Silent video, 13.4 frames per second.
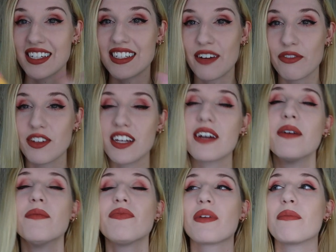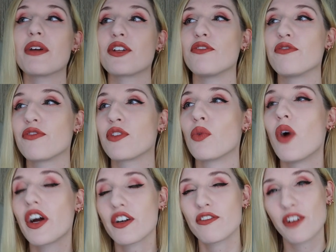They definitely make you the
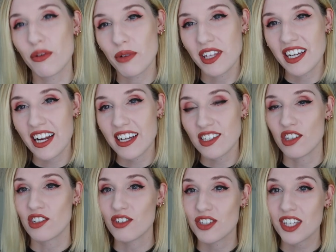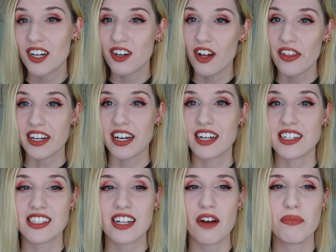water feel really nice on your skin and all that kind
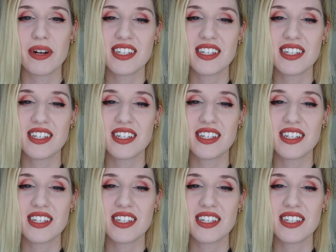of stuff,